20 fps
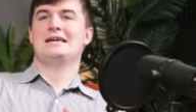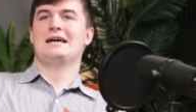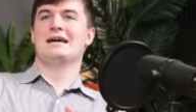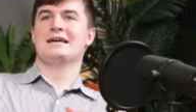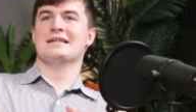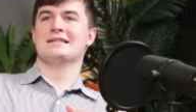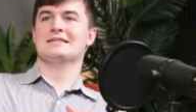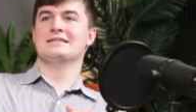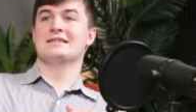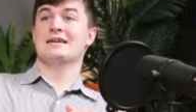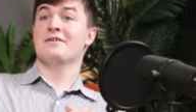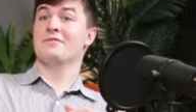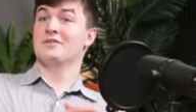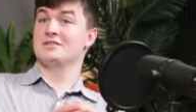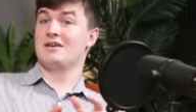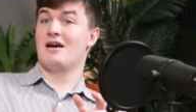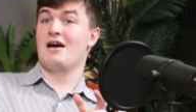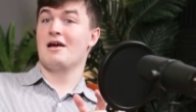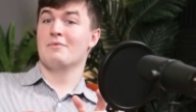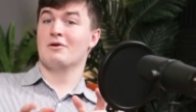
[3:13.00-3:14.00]
And at the
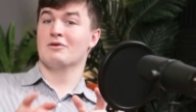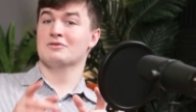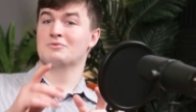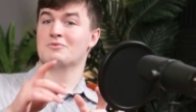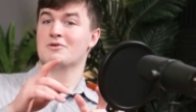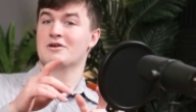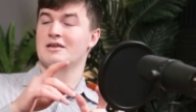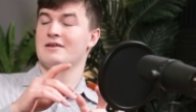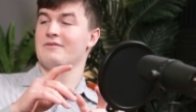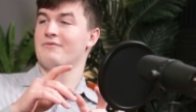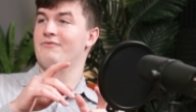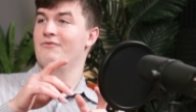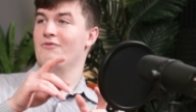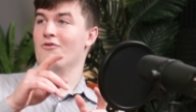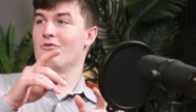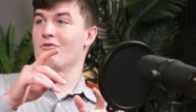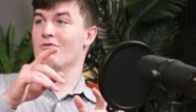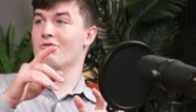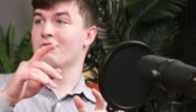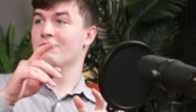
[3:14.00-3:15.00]
time I was working
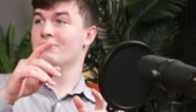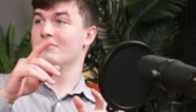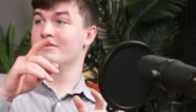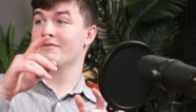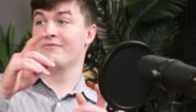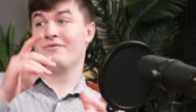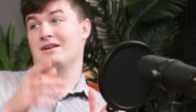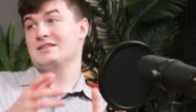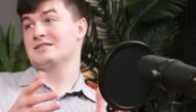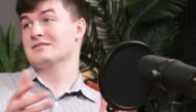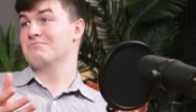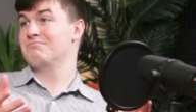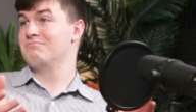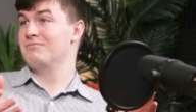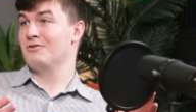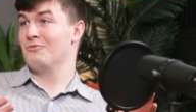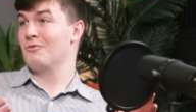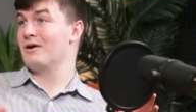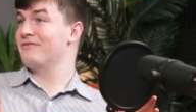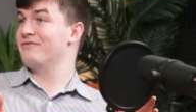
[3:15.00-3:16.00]
for, in fact, a
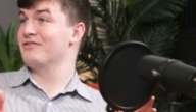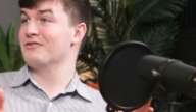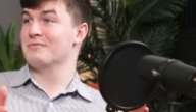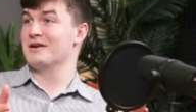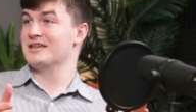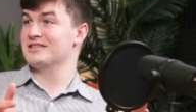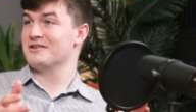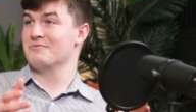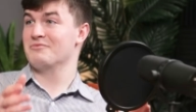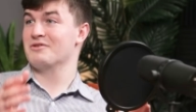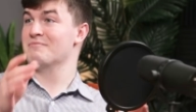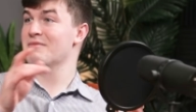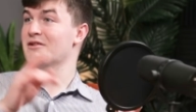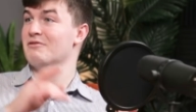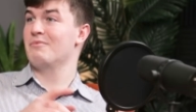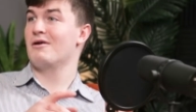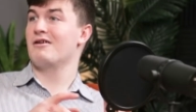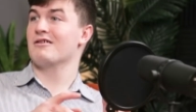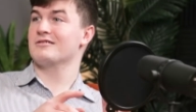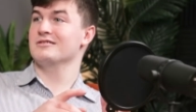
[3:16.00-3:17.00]
Wakefield-based company, Mill
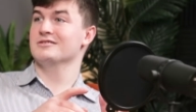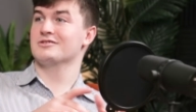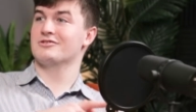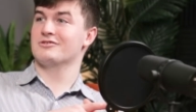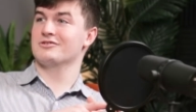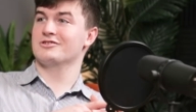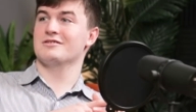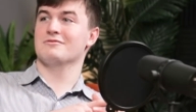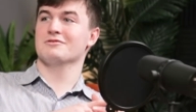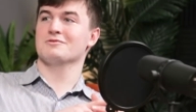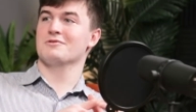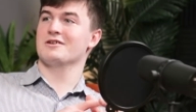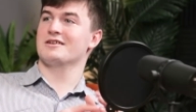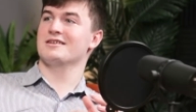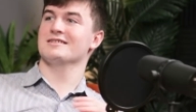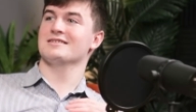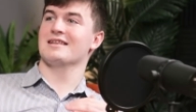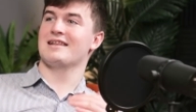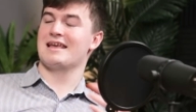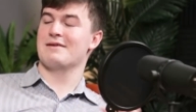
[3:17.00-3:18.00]
Park Construction. I was working
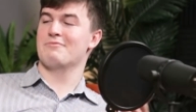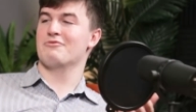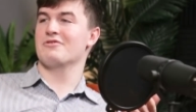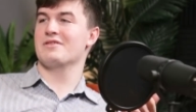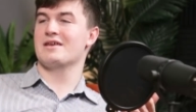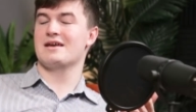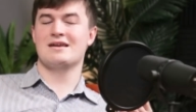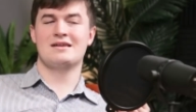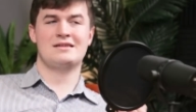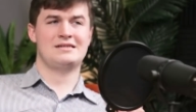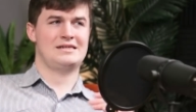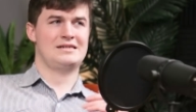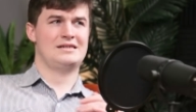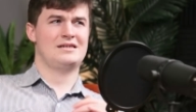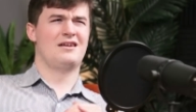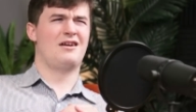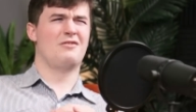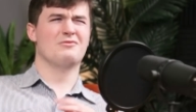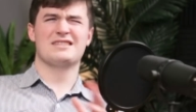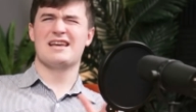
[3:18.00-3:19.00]
as a labourer there.
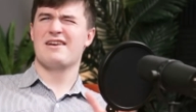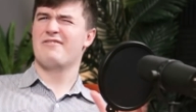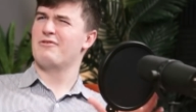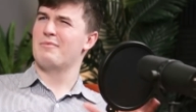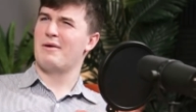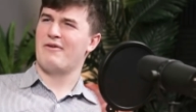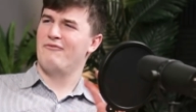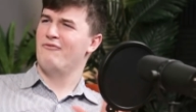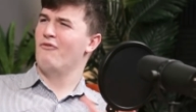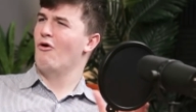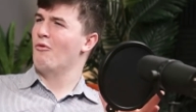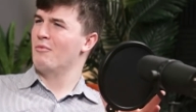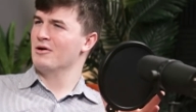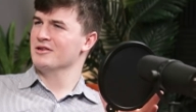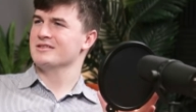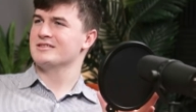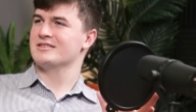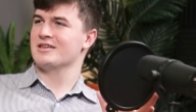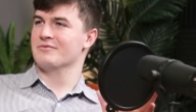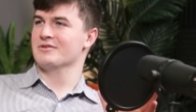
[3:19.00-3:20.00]
I was there for about 4
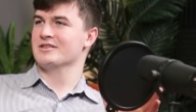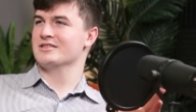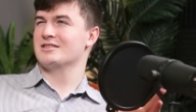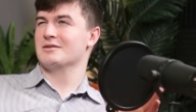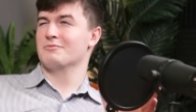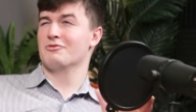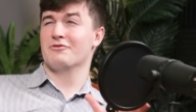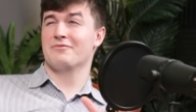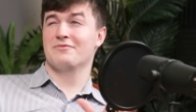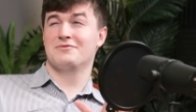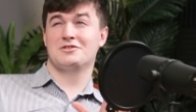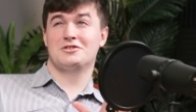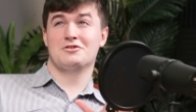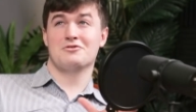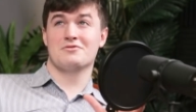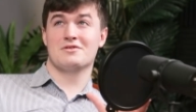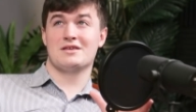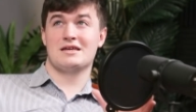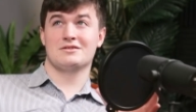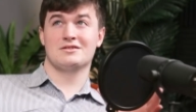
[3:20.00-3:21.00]
months over the summer of
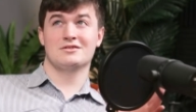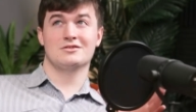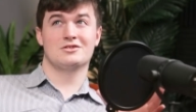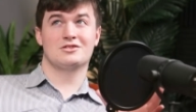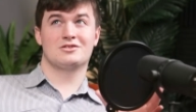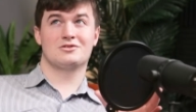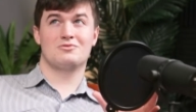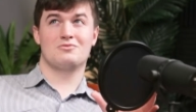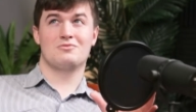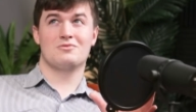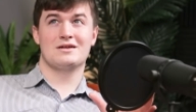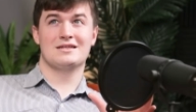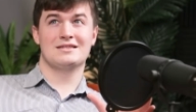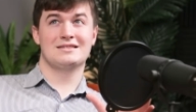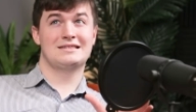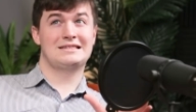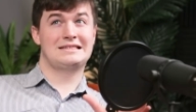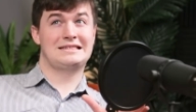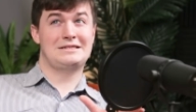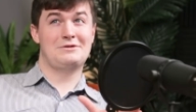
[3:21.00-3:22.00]

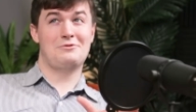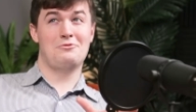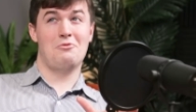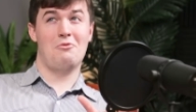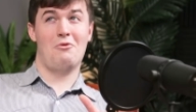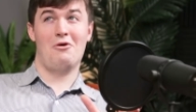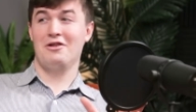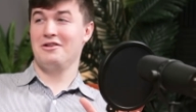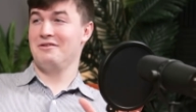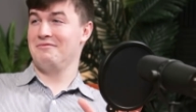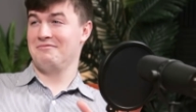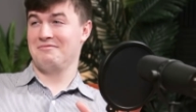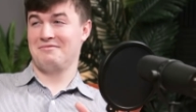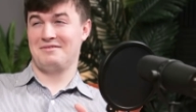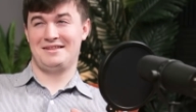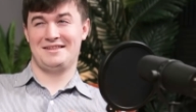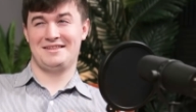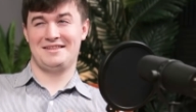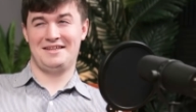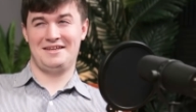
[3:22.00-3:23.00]
2021,
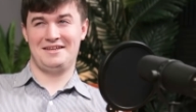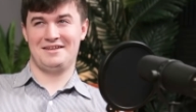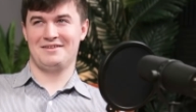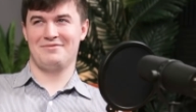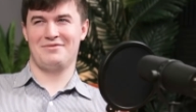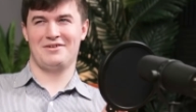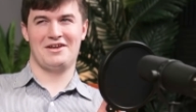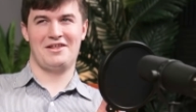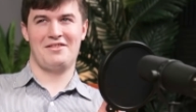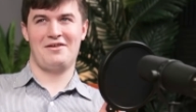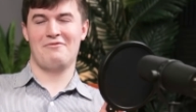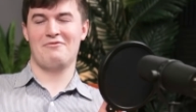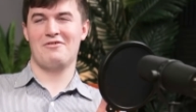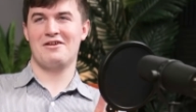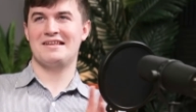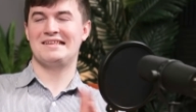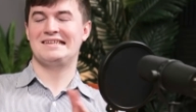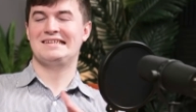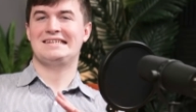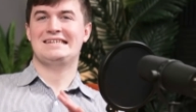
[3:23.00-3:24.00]
I think, if I get that
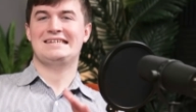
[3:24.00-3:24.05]
right.